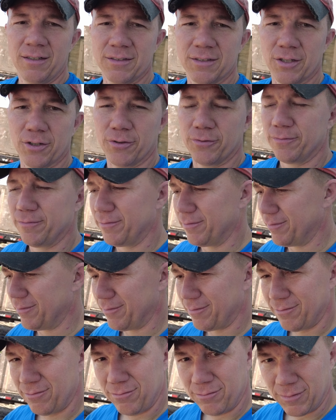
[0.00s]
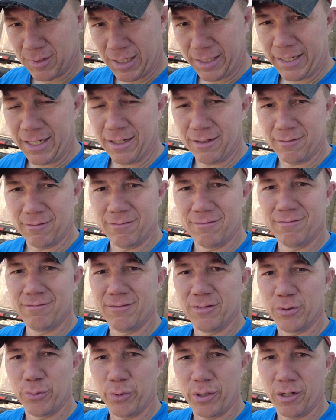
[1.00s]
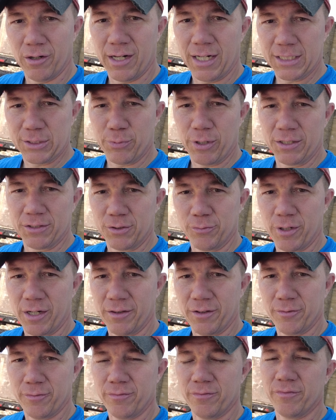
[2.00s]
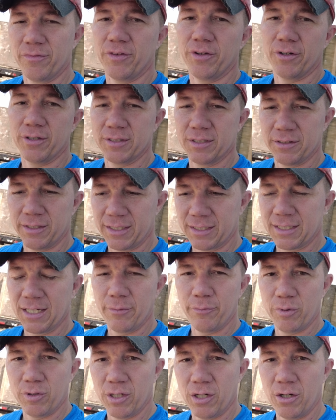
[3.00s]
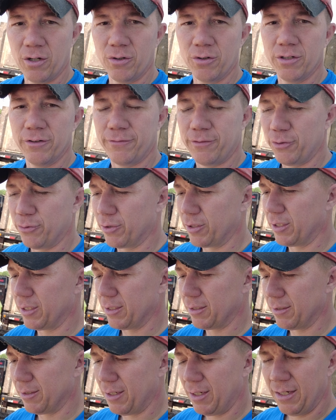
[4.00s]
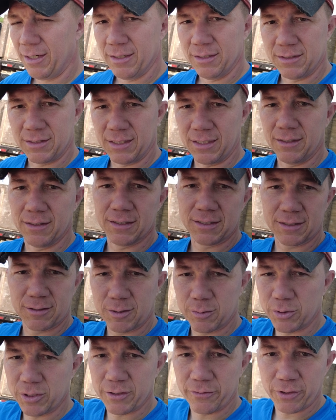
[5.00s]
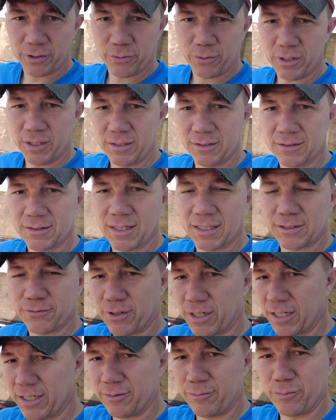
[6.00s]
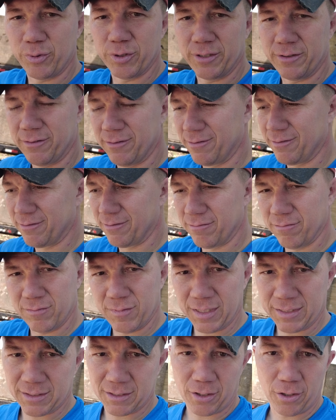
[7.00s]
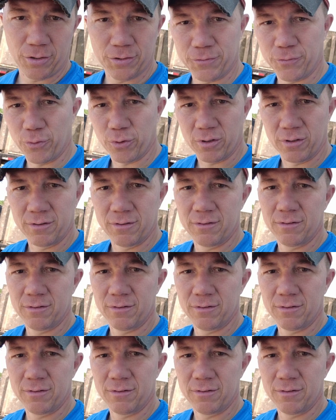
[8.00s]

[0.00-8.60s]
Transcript: So again, we are not sponsored by them. There is a link down below if you want to see this specific one, that's fine, but that's all it's for.